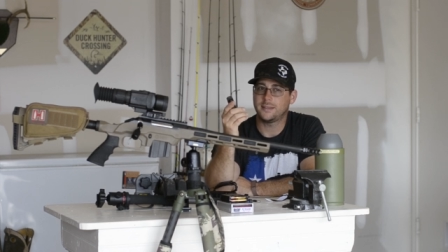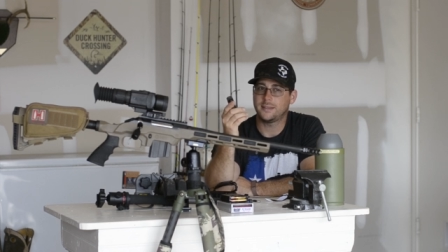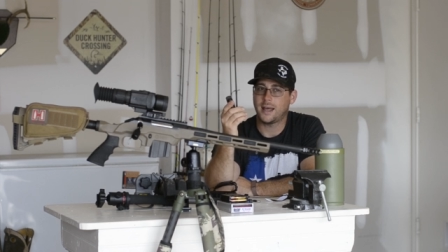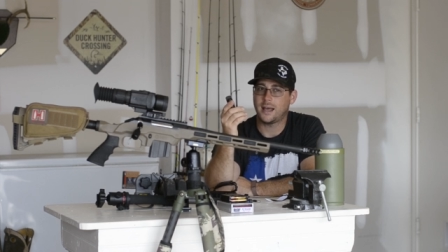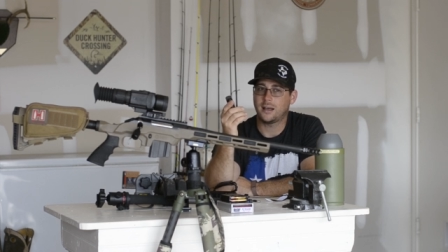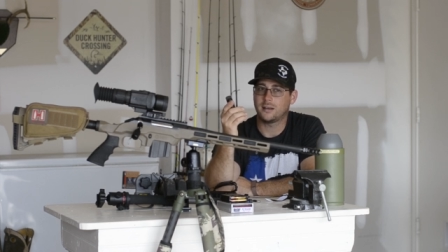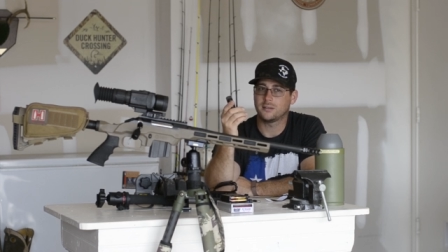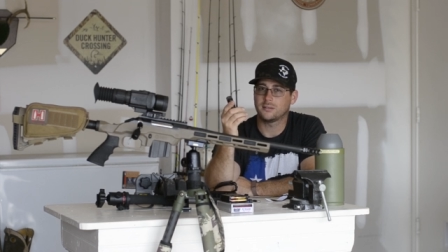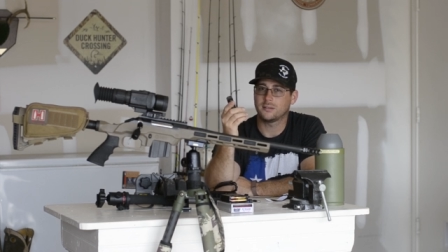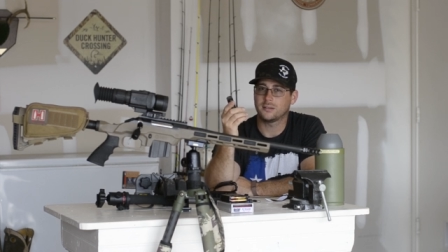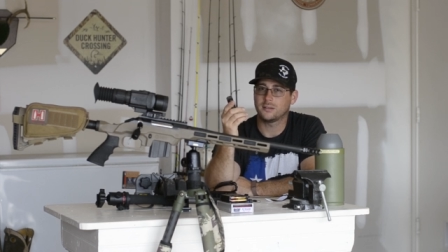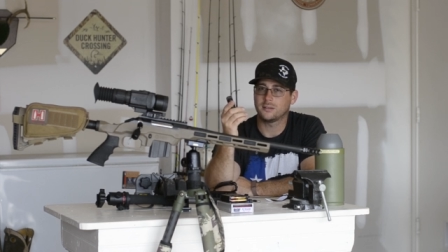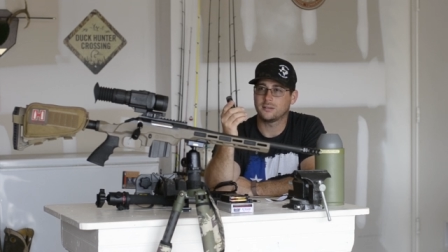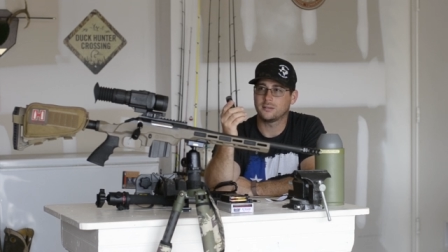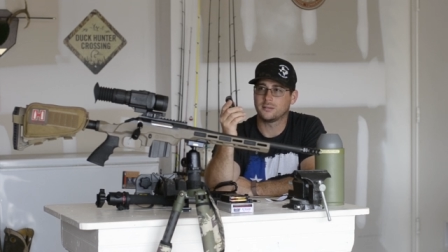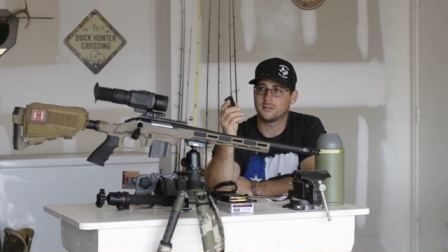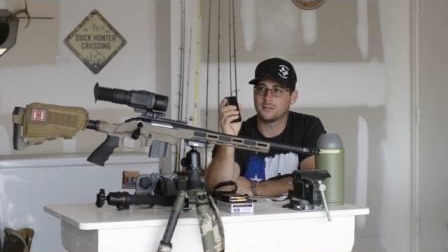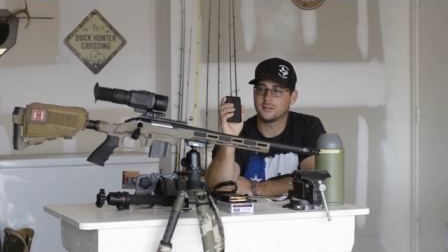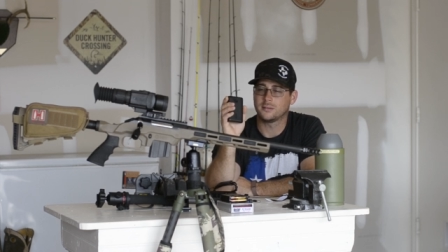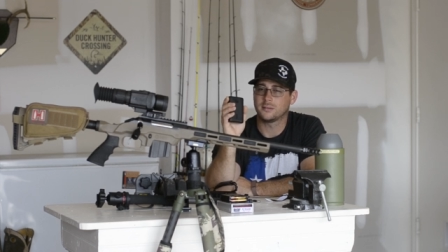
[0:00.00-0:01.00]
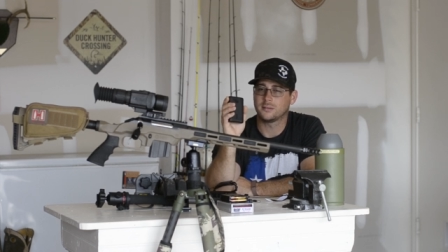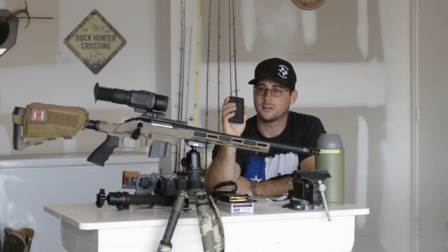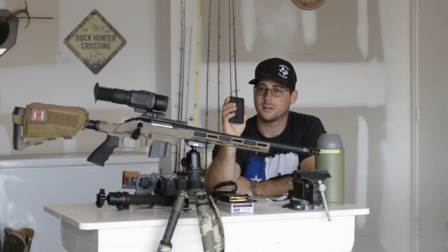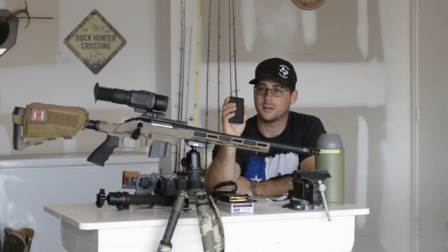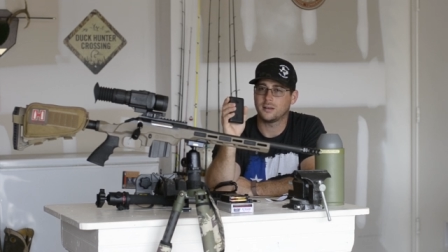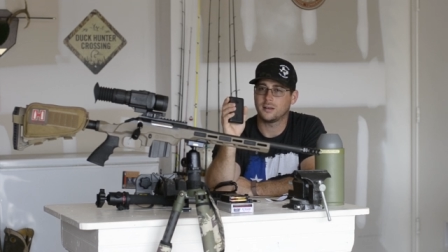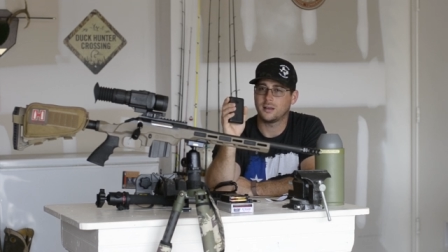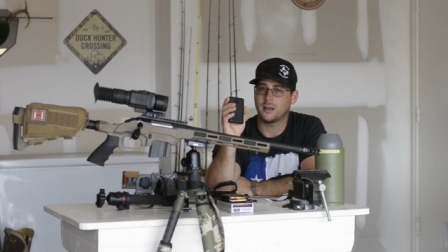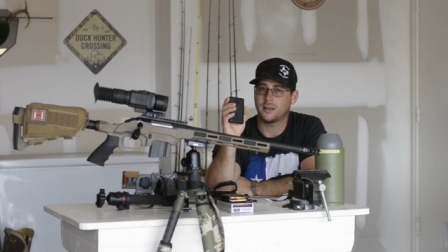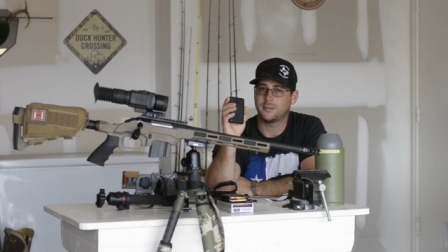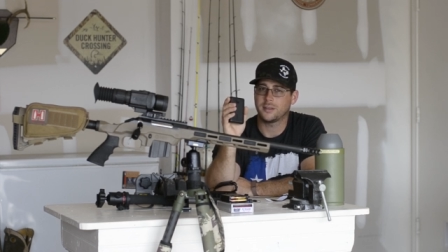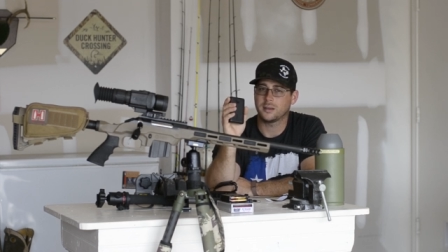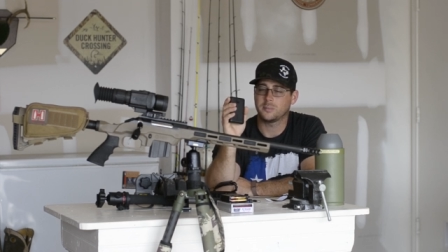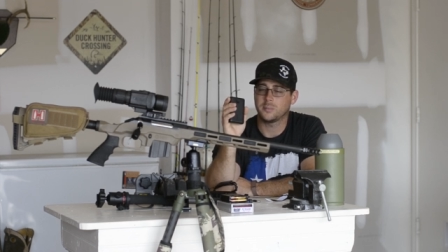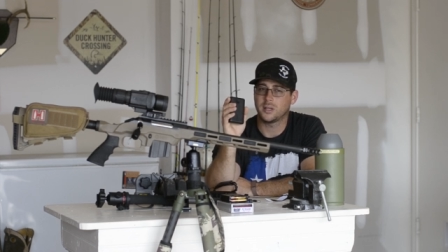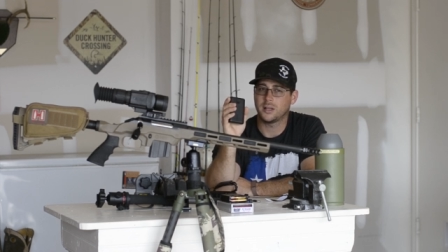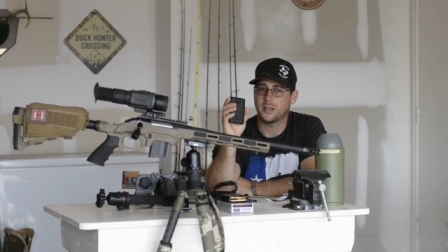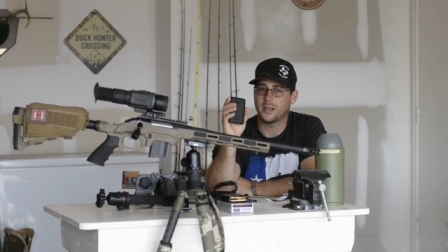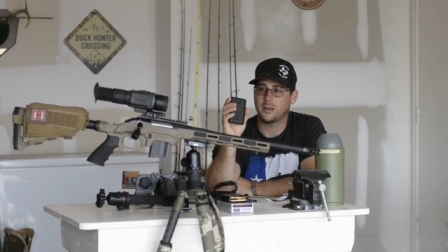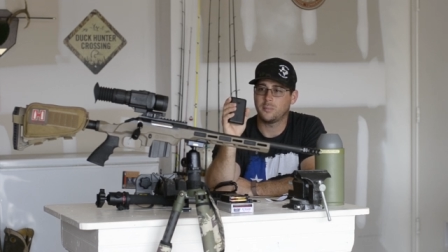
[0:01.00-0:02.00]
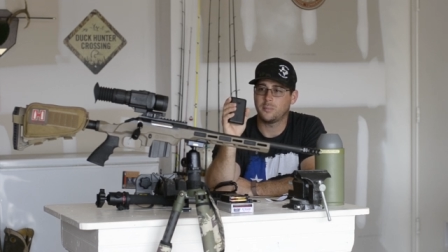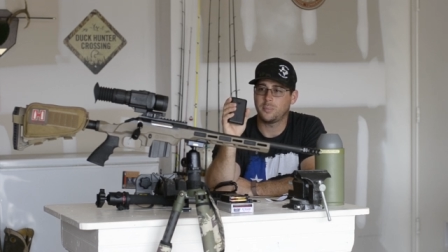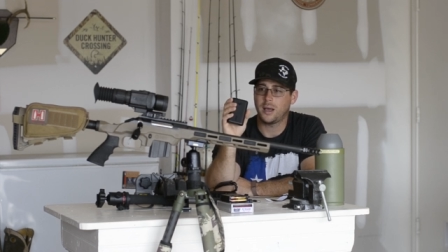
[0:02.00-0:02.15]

the 10,000, uh, I